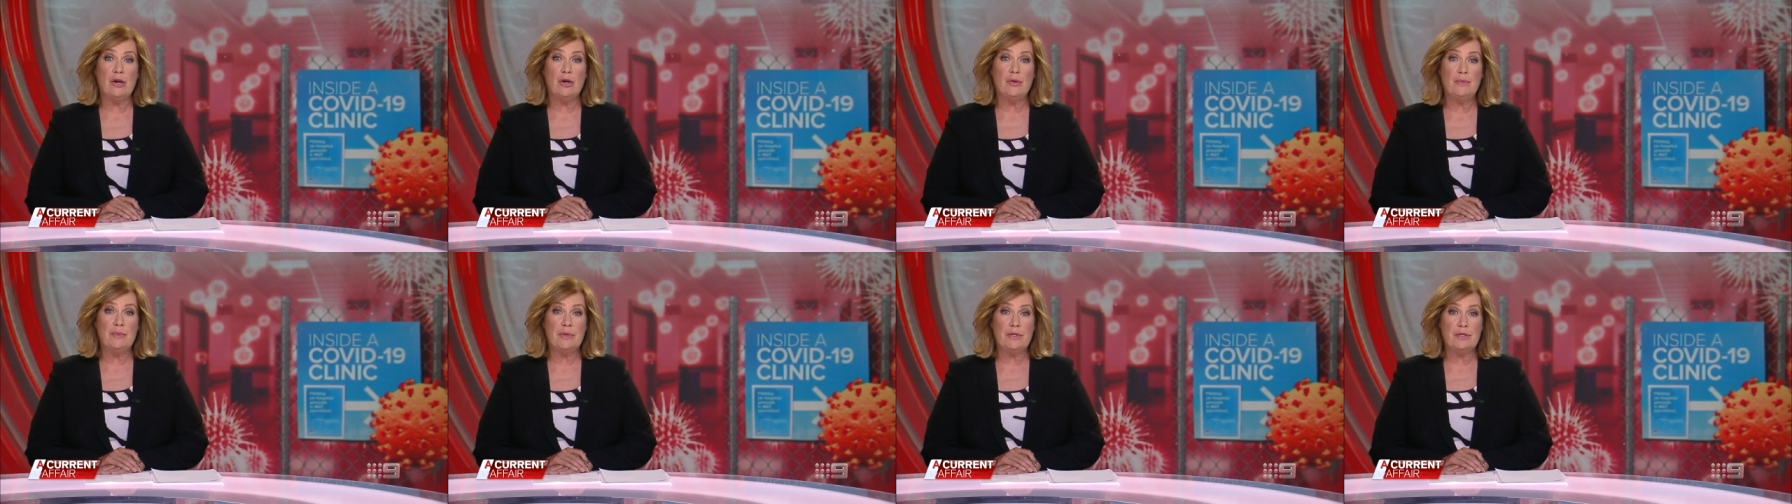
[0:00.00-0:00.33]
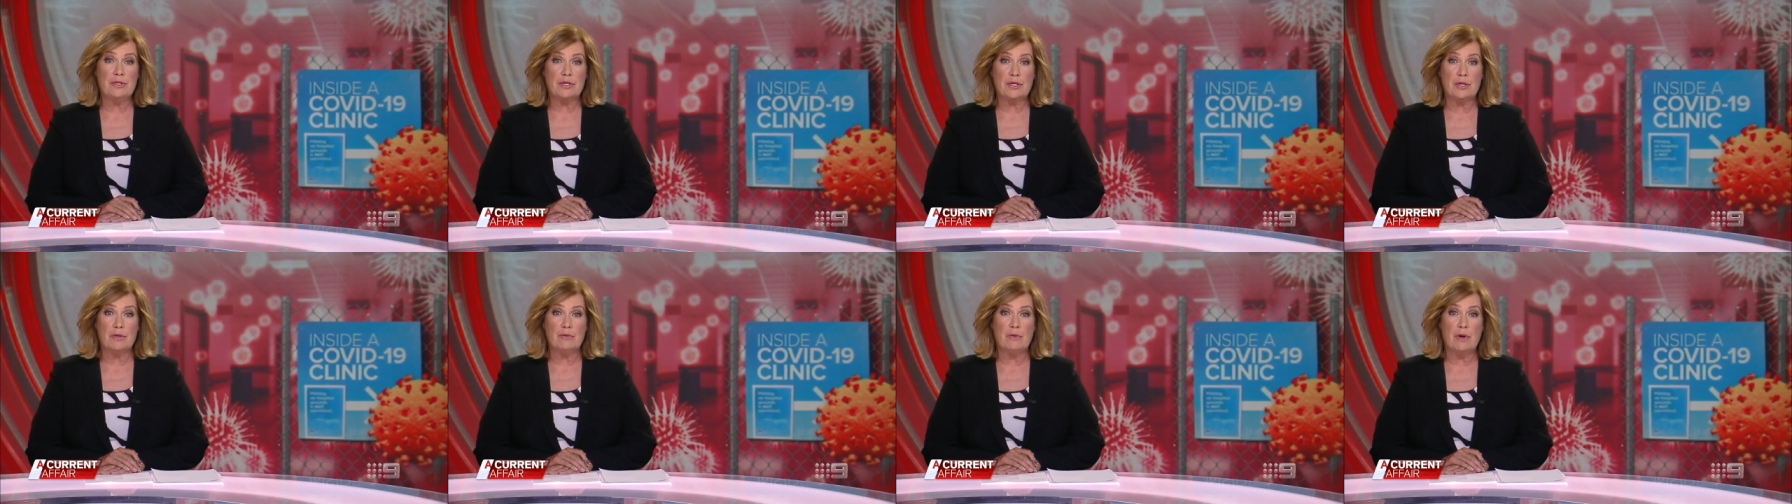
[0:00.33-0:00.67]

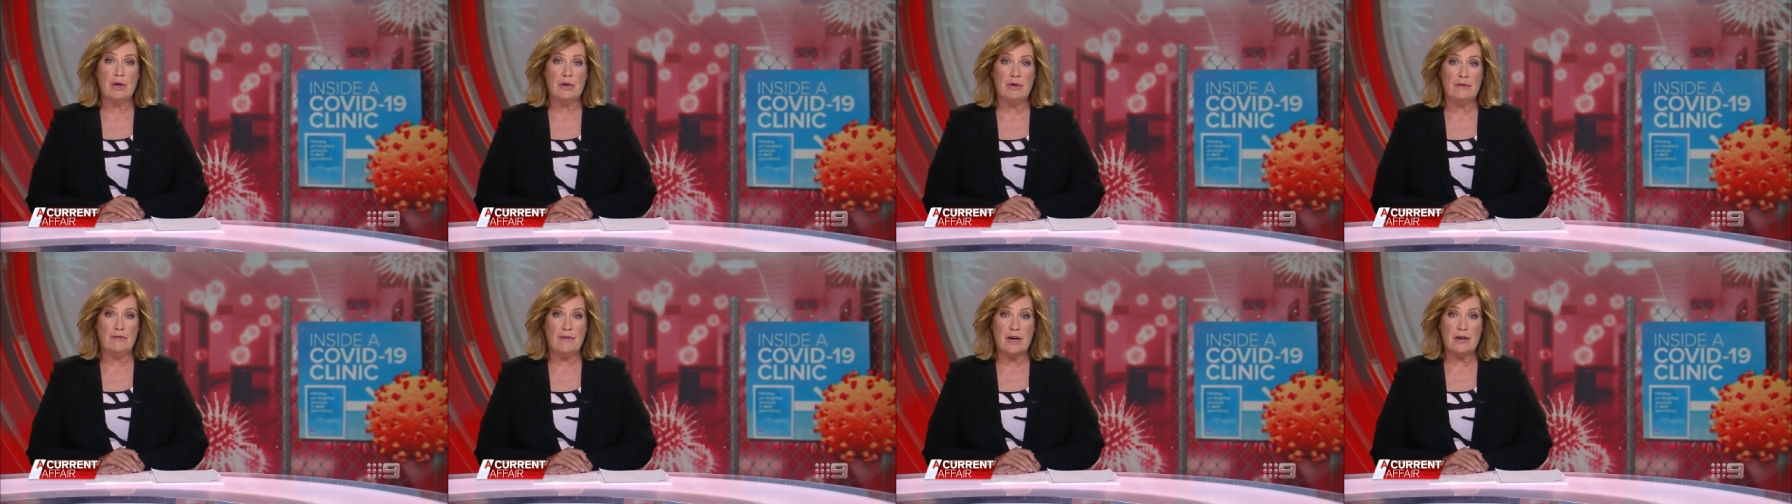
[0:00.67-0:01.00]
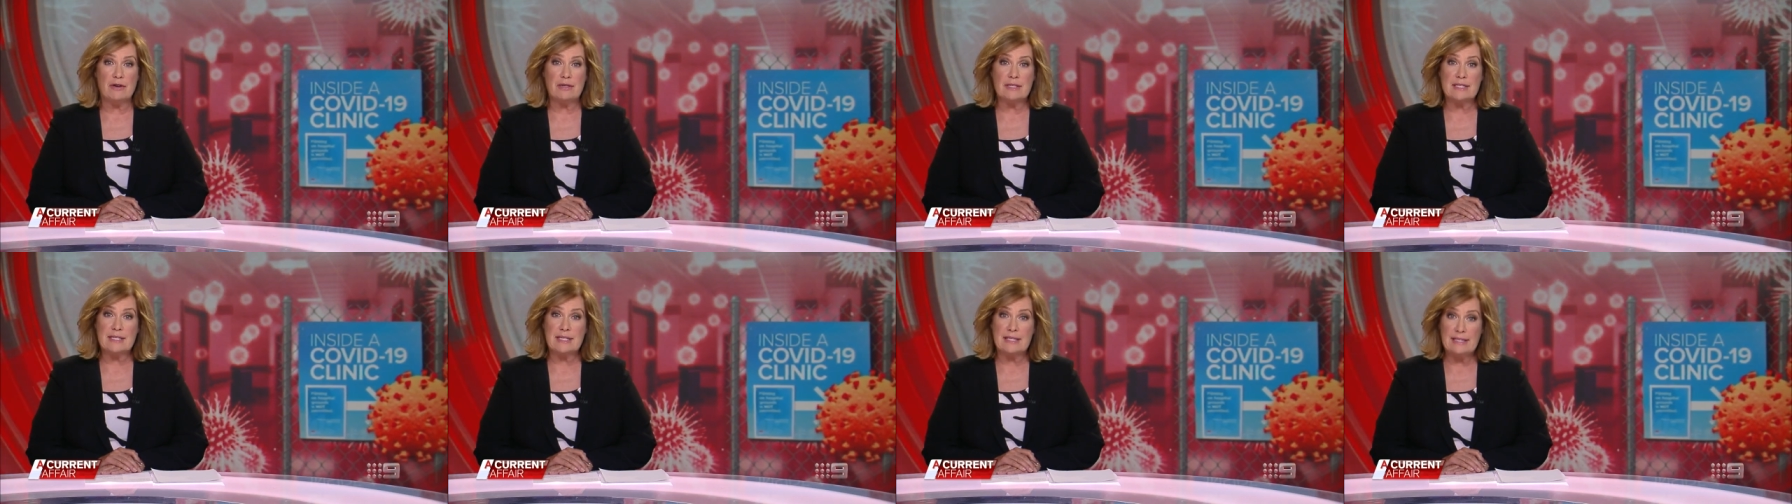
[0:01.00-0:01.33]
opened
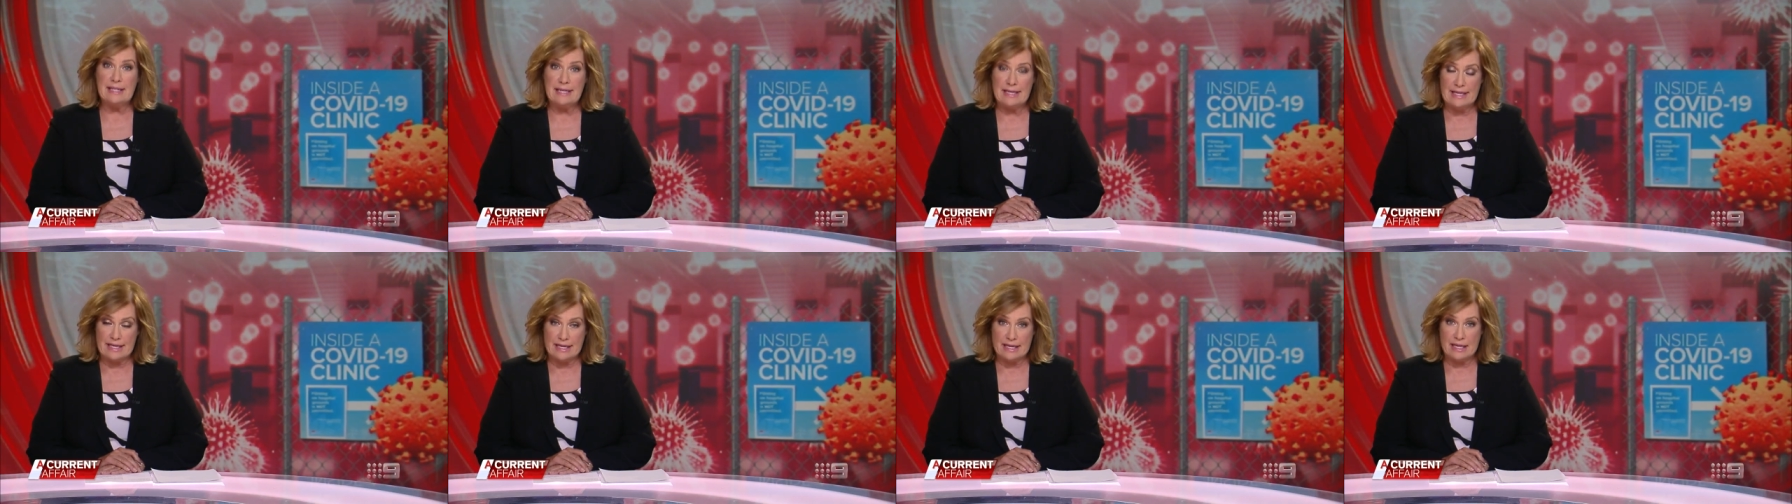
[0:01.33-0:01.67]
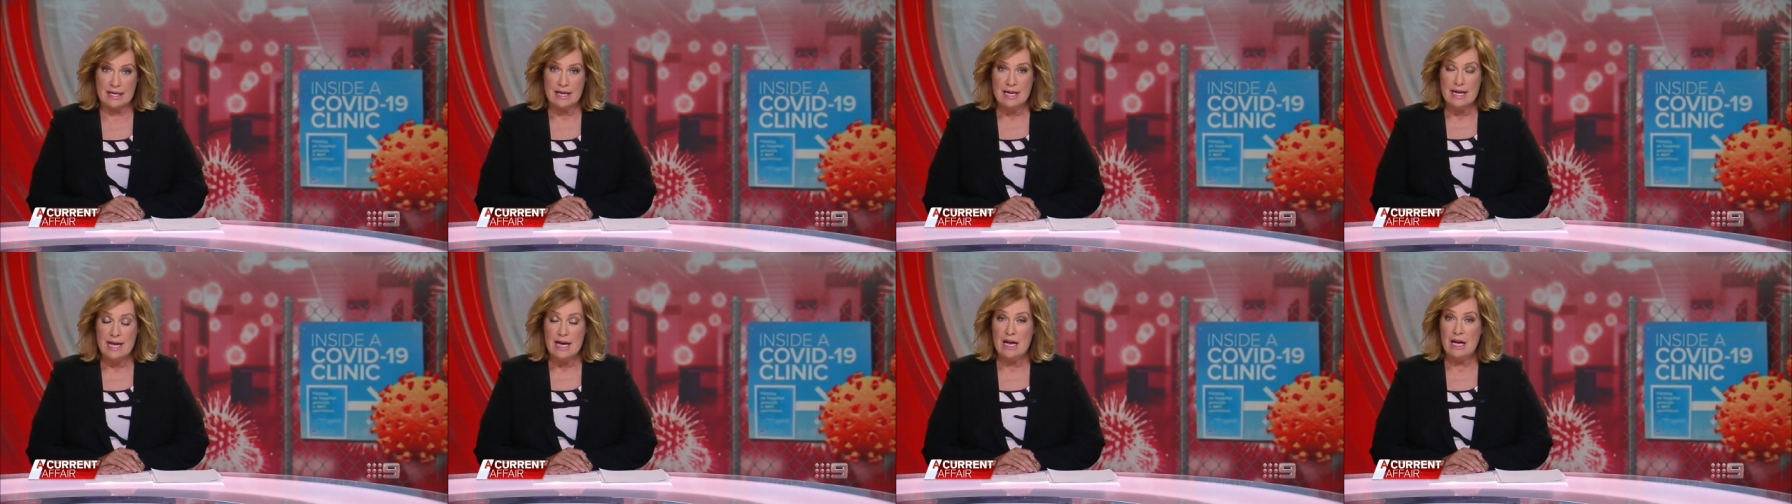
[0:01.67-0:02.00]
coronavirus clinic